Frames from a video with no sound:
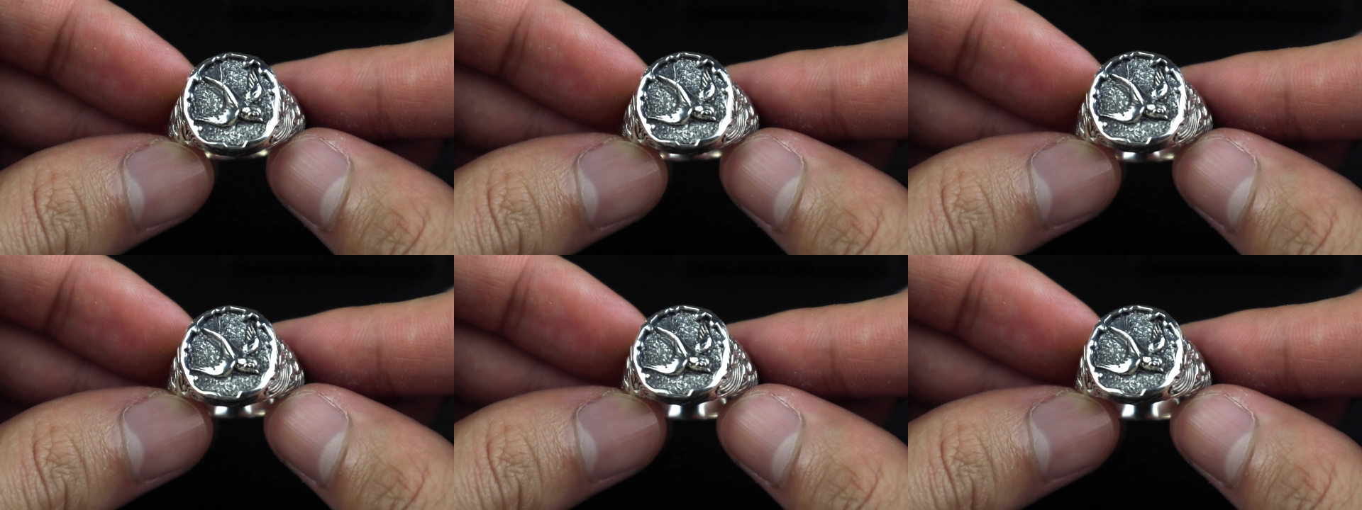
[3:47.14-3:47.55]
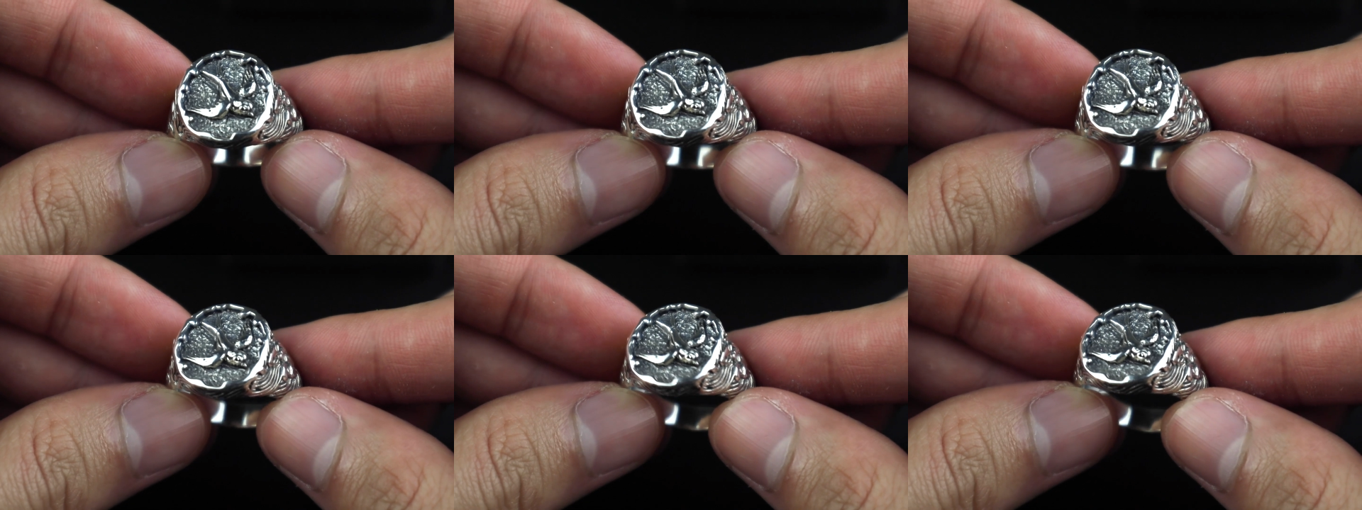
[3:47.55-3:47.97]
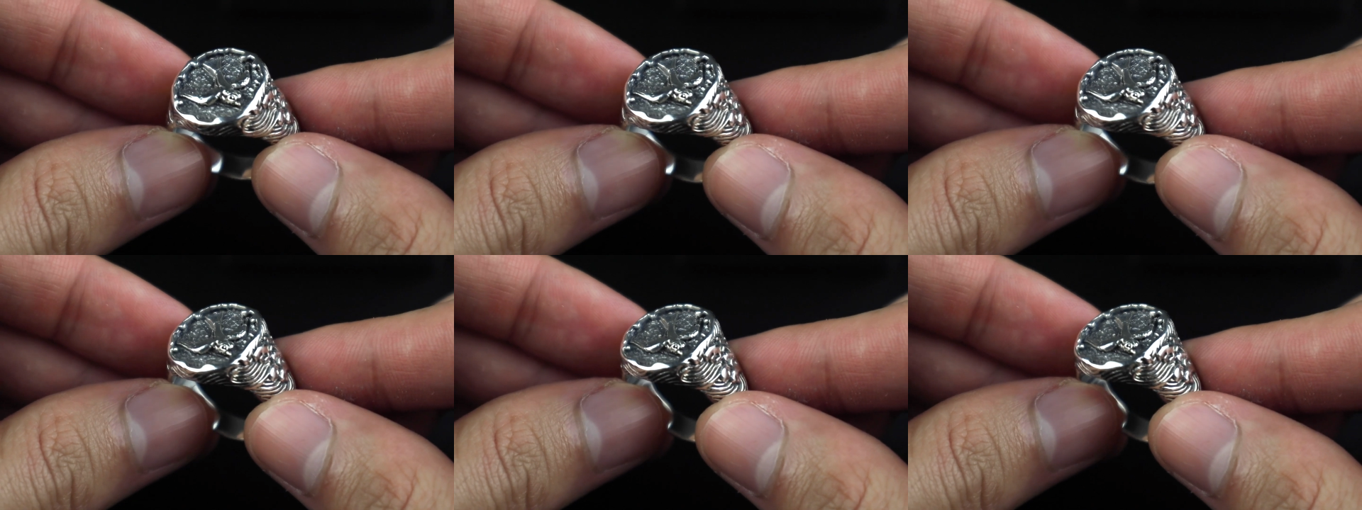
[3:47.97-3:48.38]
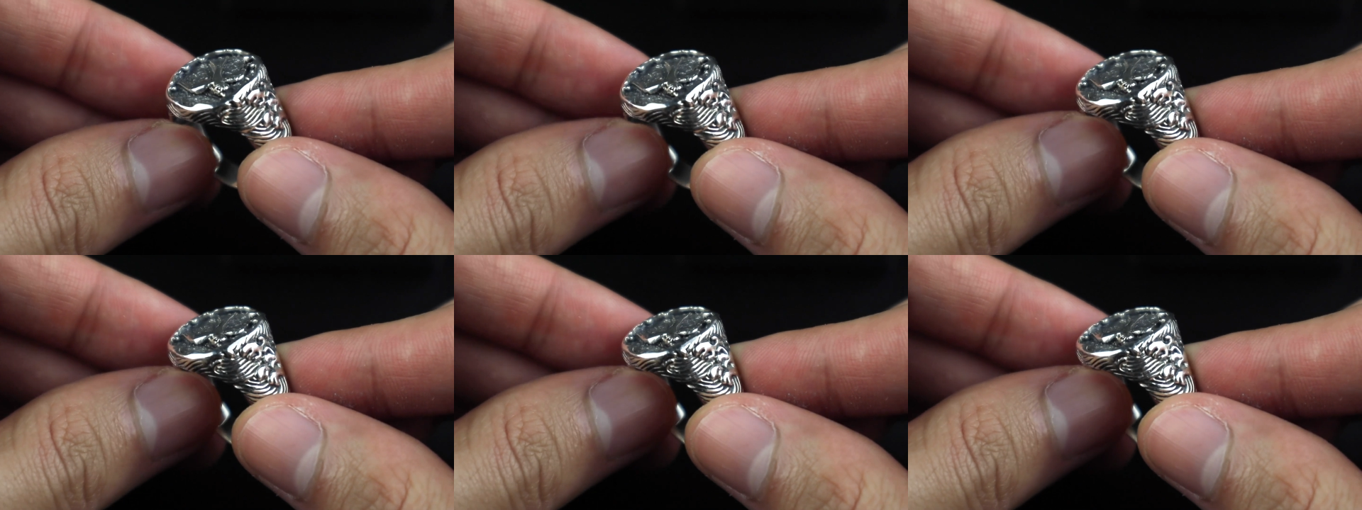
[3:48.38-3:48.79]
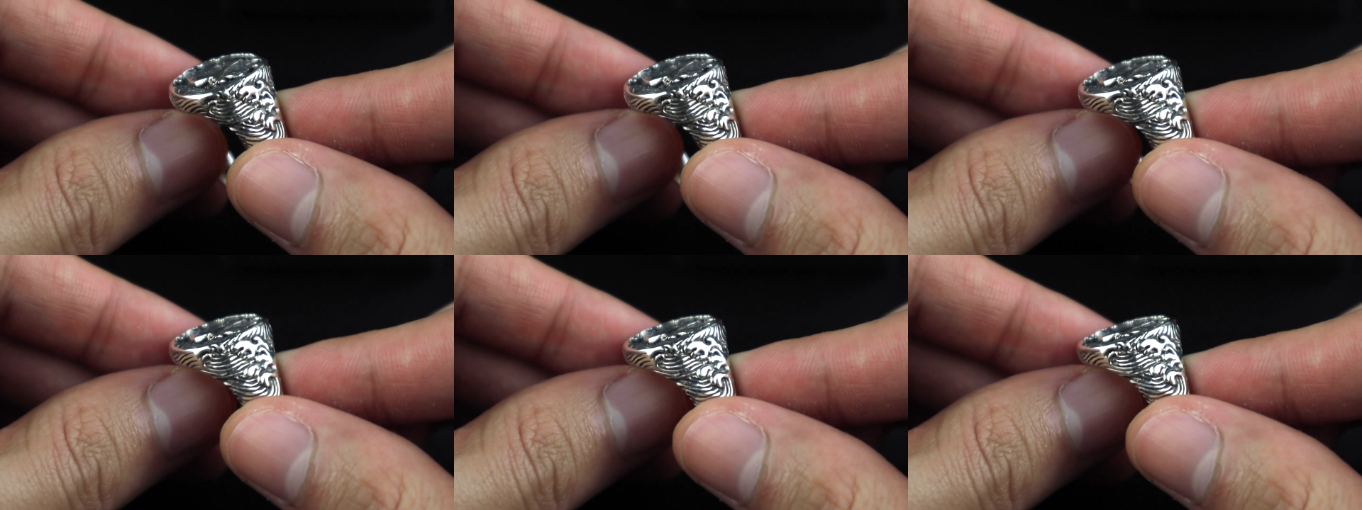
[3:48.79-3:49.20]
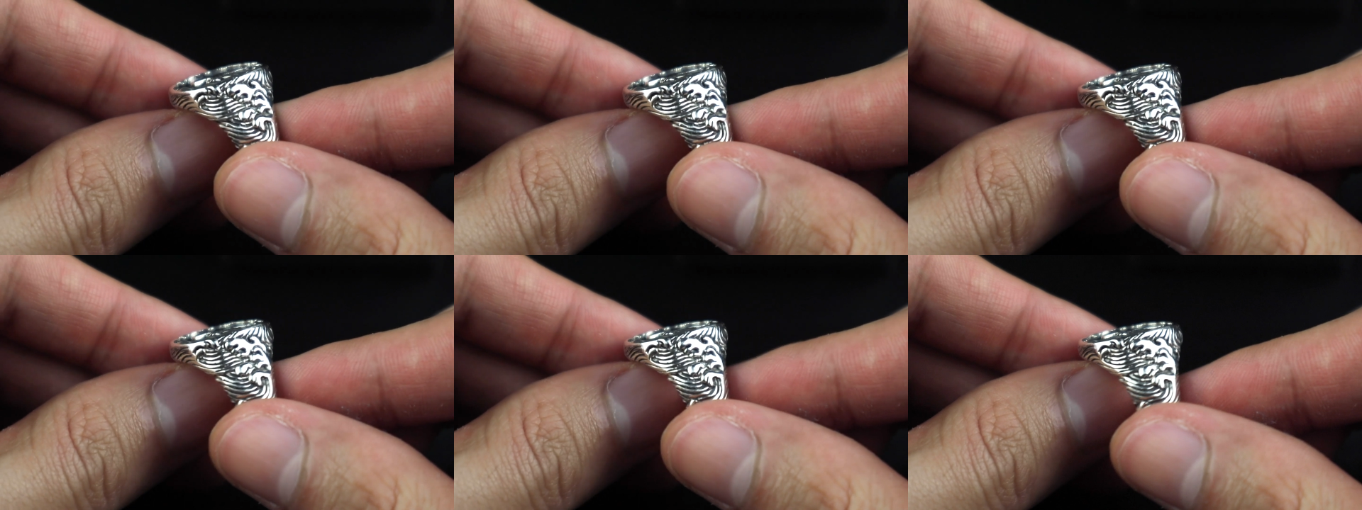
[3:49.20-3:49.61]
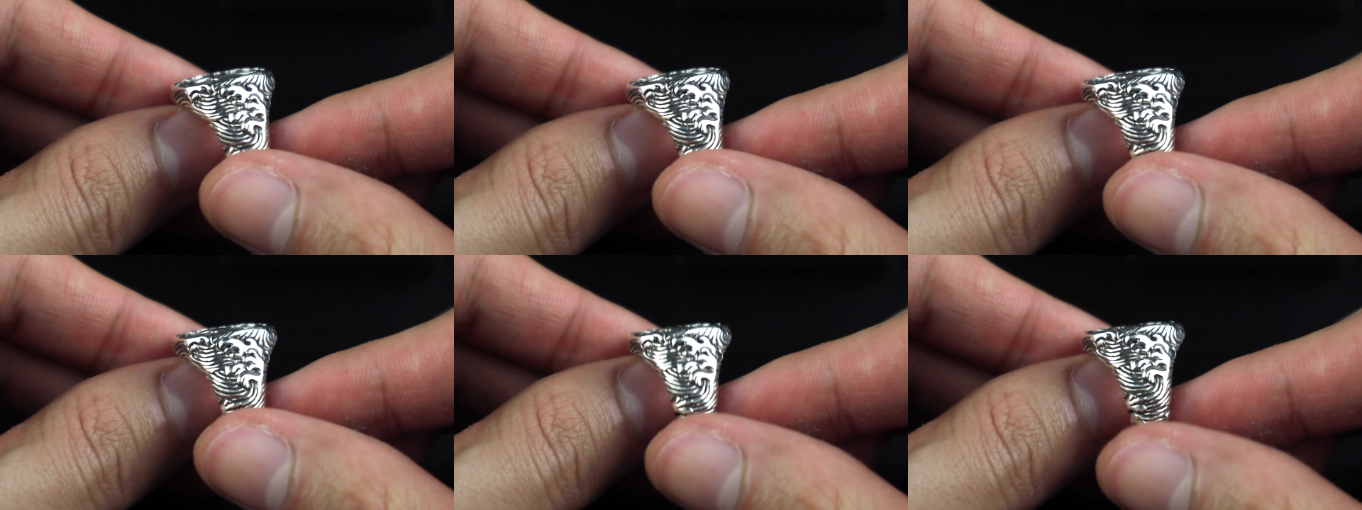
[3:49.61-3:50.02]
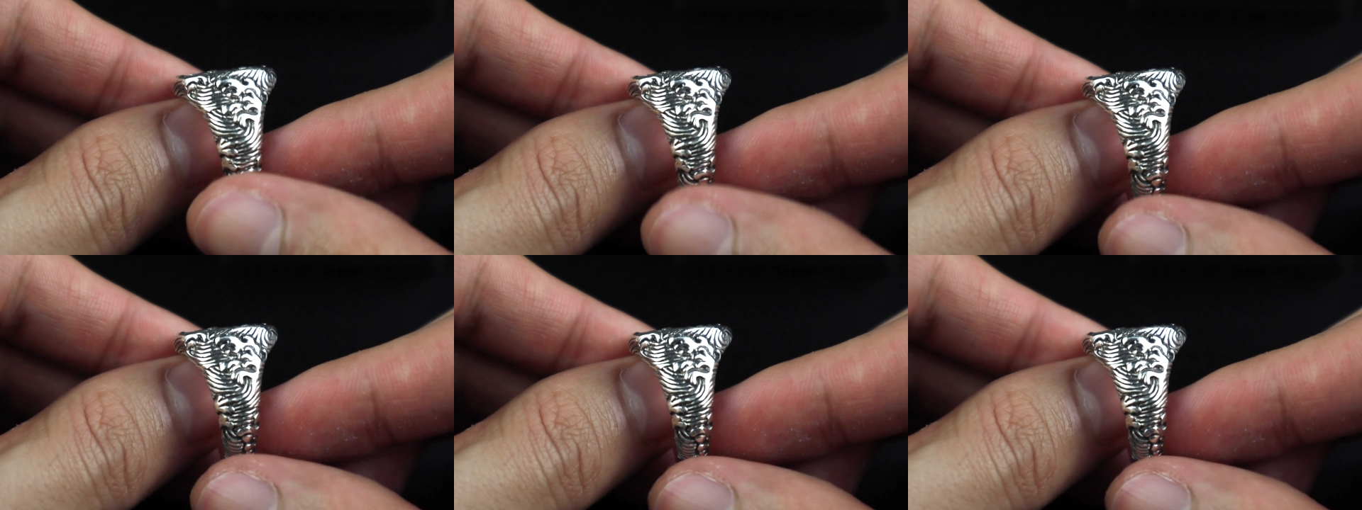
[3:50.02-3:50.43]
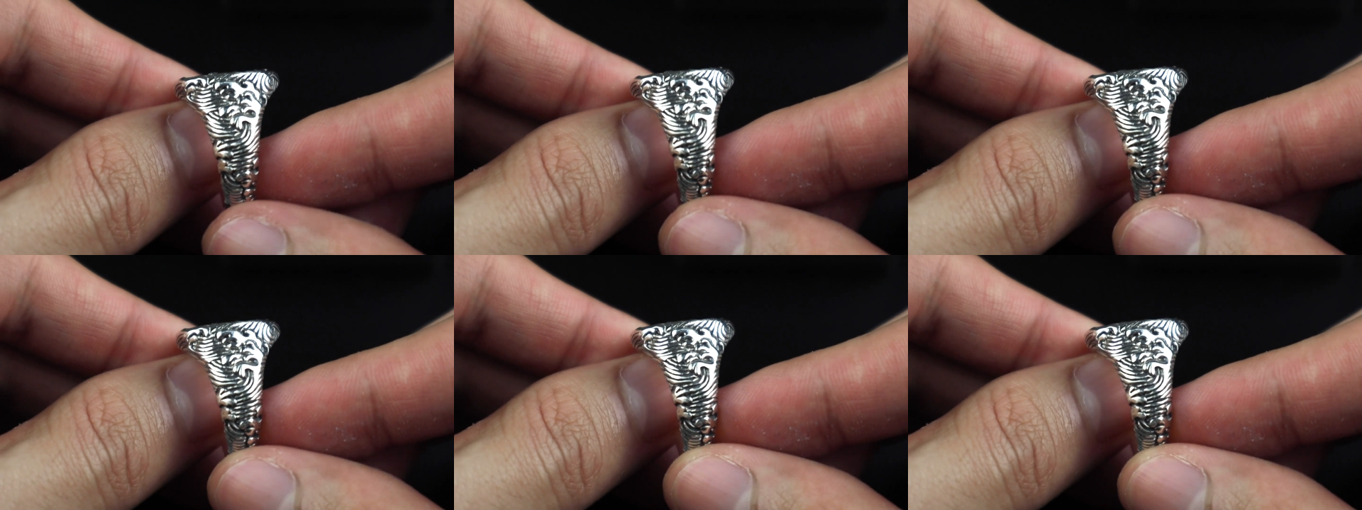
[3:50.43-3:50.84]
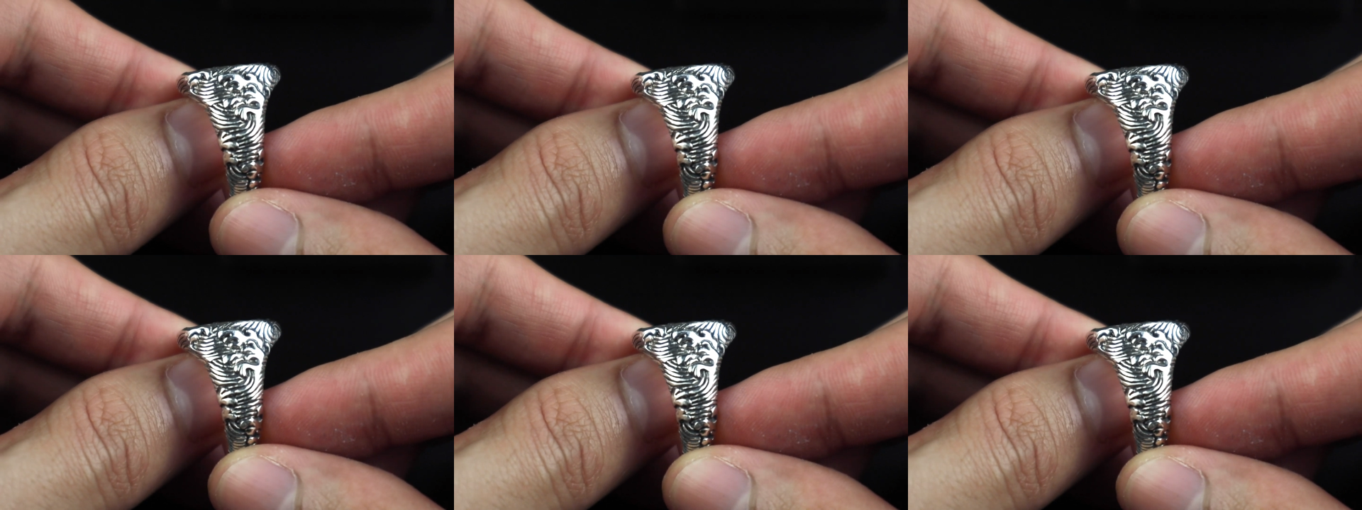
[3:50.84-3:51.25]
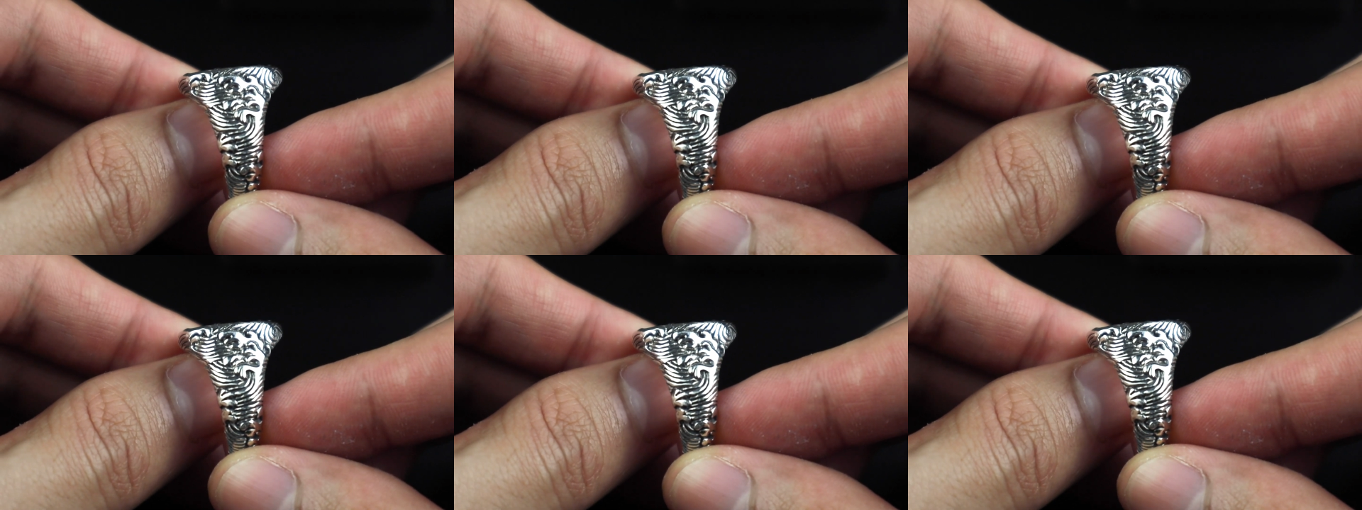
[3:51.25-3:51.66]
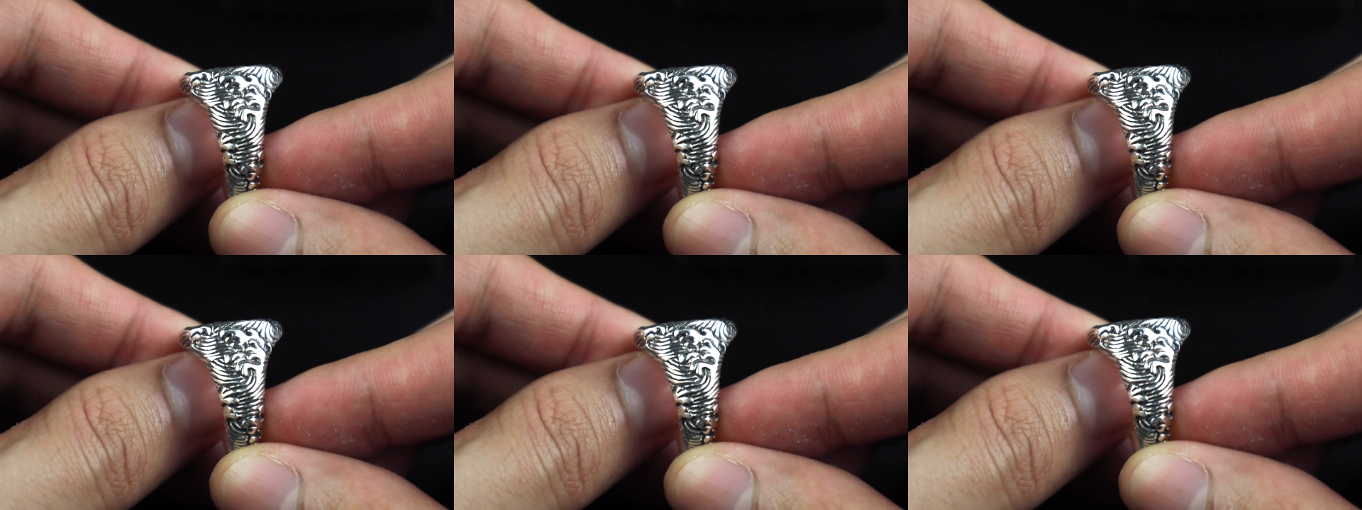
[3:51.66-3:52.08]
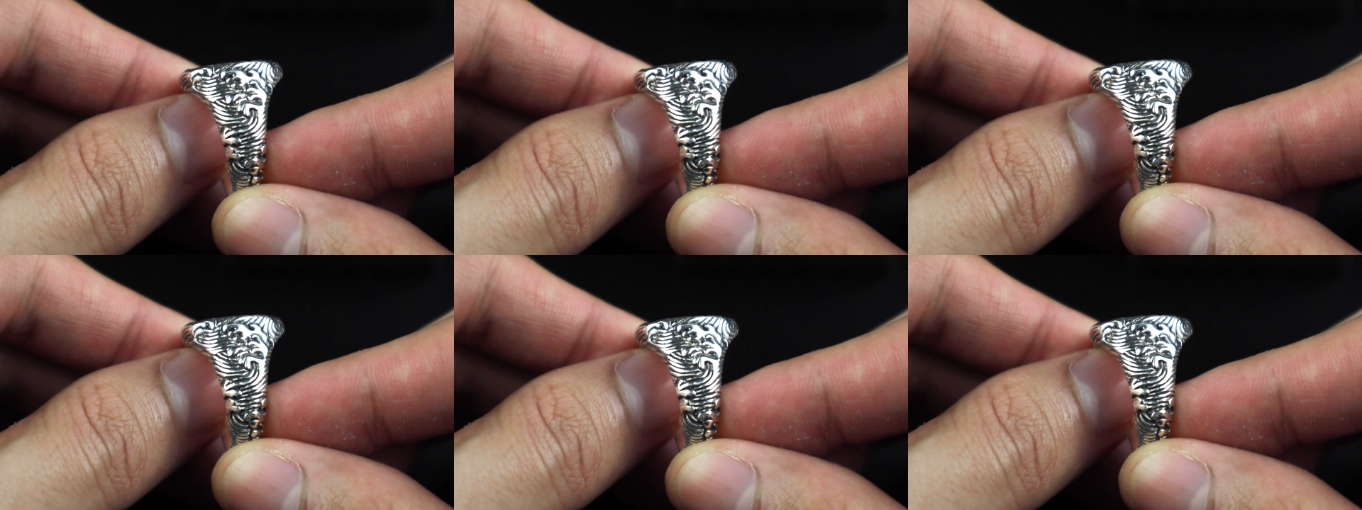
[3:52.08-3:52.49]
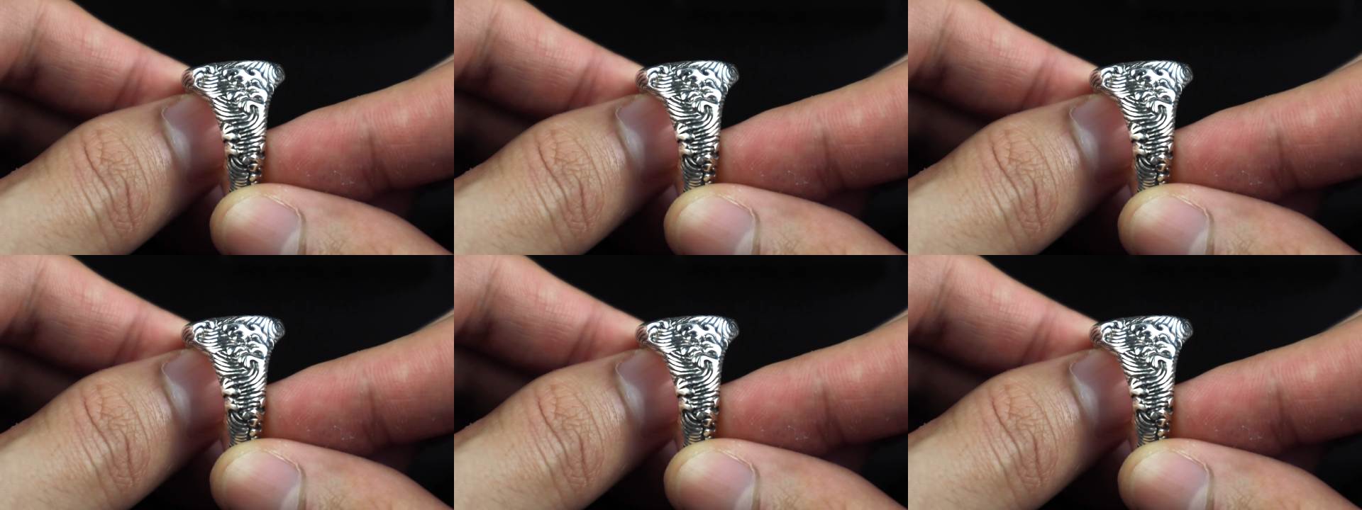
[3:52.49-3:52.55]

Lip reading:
[unreadable: no face in view]